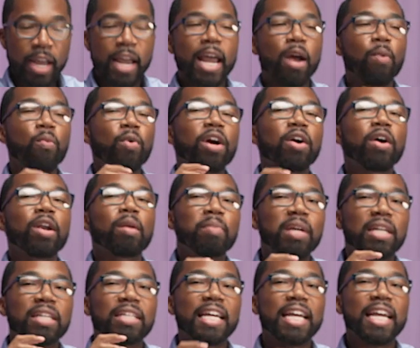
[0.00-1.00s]
And we're going to
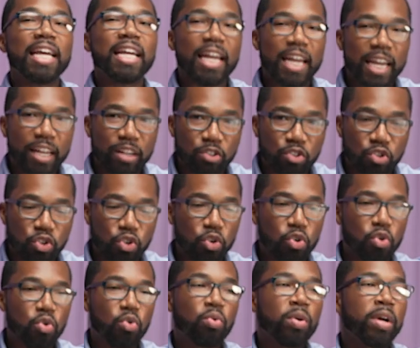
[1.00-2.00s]
be digging
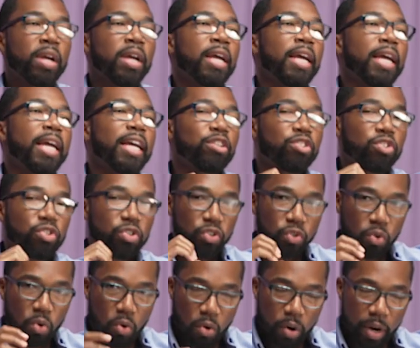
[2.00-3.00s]
into his
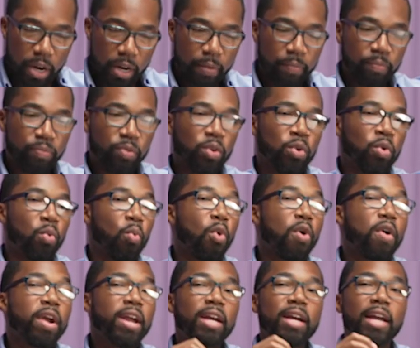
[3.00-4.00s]
story,
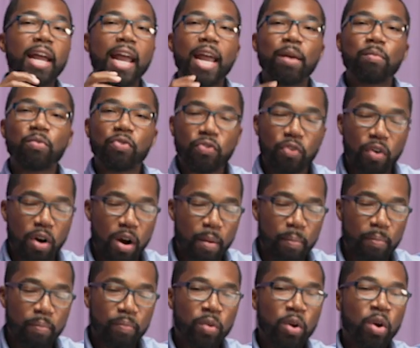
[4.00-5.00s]
where it came
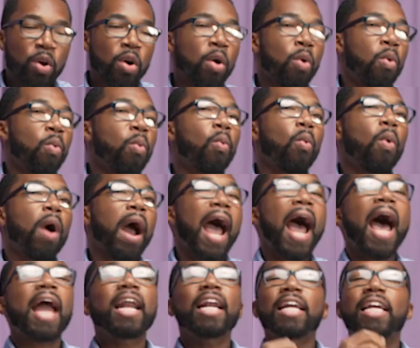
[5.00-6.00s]
from,
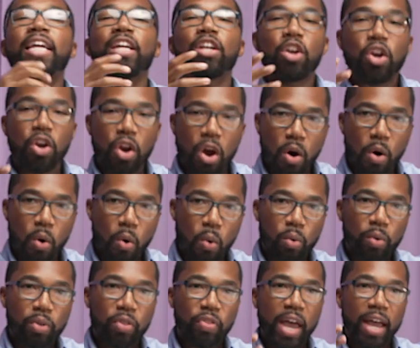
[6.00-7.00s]
how did he
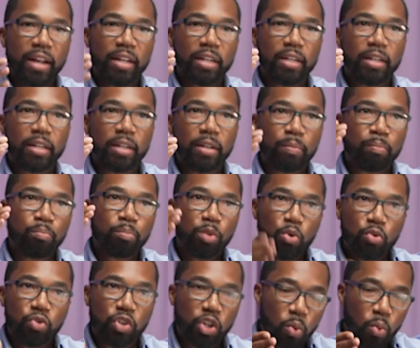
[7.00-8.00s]
know that
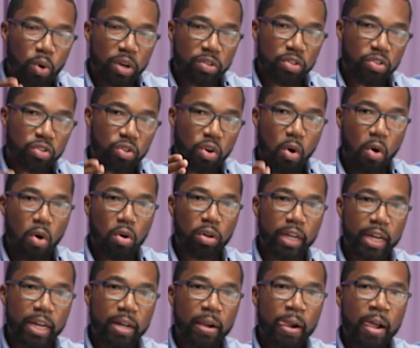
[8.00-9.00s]
music was his
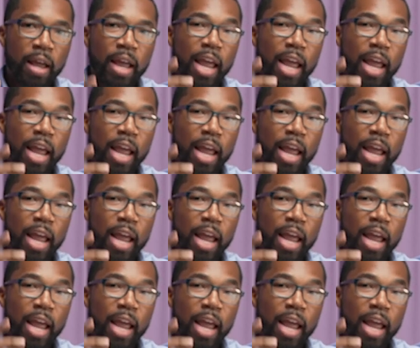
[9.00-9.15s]
calling,